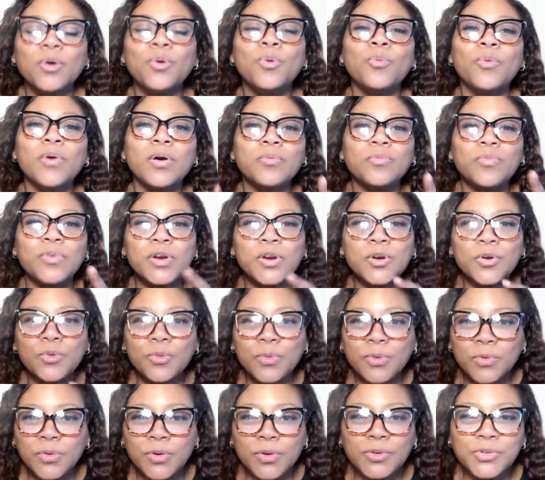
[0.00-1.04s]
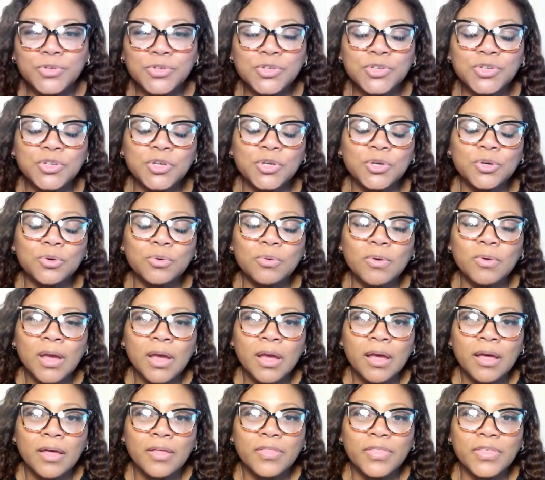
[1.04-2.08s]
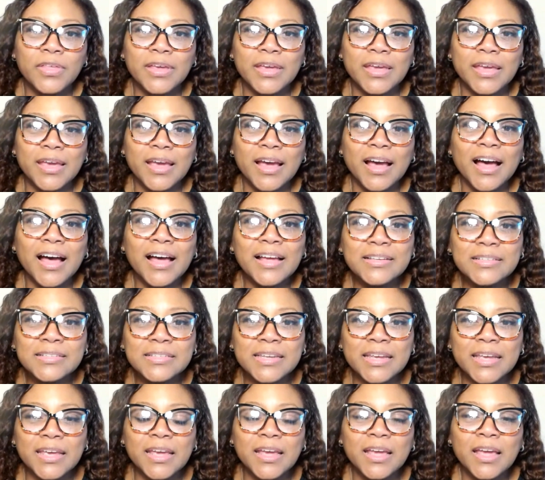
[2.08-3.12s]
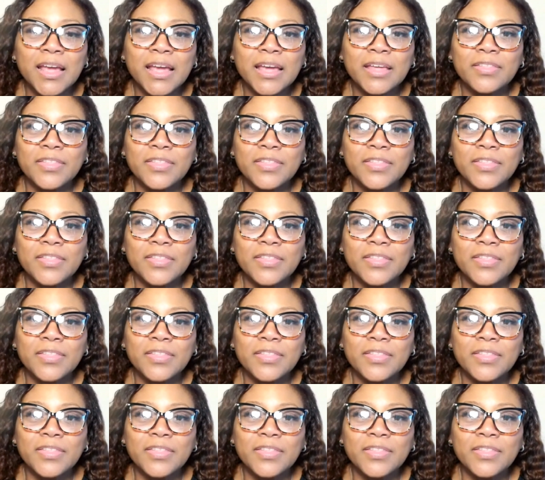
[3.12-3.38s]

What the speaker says: when recruiters do the hunting,